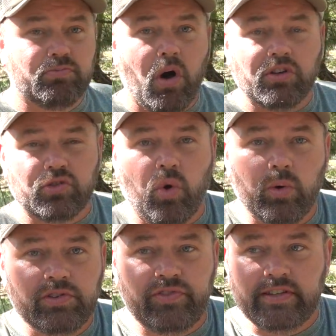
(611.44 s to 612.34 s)
small so
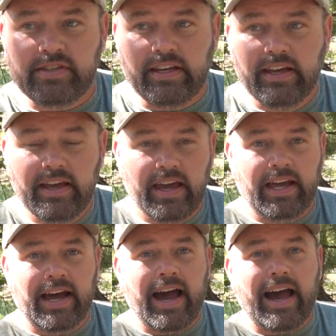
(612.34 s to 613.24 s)
horse fencing
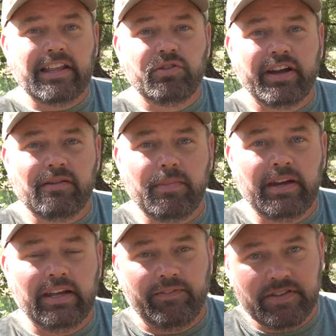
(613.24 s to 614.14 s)
and i highly
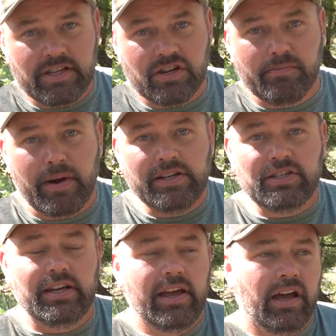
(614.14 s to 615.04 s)
recommend it if it's in your
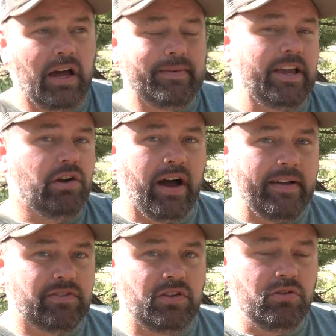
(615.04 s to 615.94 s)
budget uh, now you don't
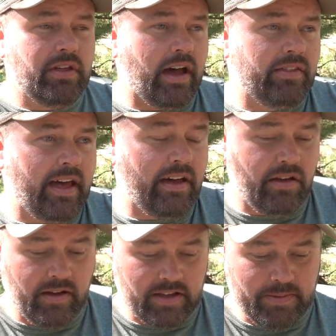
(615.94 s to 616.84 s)
have to do that that
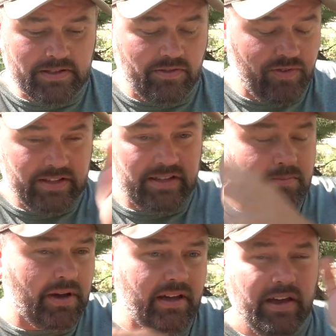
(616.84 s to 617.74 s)
uh, expensive
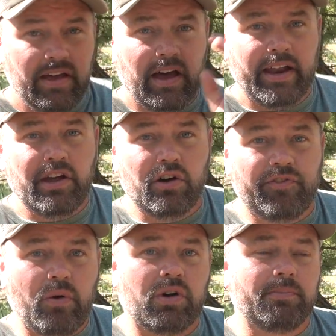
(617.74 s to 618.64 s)
fencing but i know
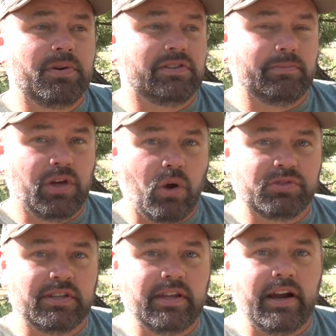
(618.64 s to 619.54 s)
if i want to put some
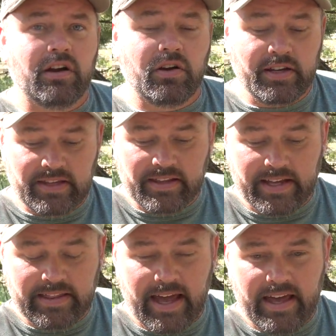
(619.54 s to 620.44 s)
goats in there or anything
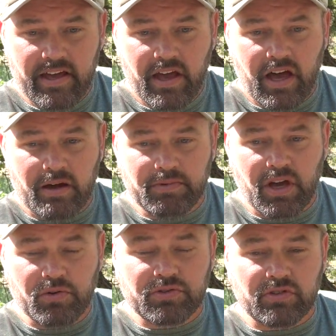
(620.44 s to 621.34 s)
like that um,
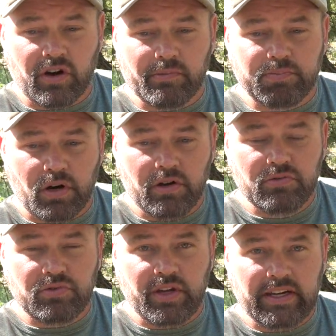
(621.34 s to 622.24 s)
goats are
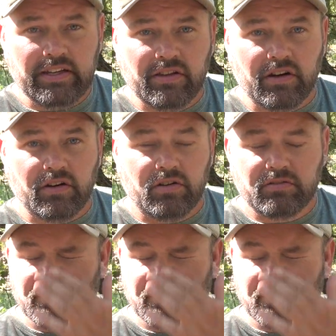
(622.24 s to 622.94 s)
prone to getting their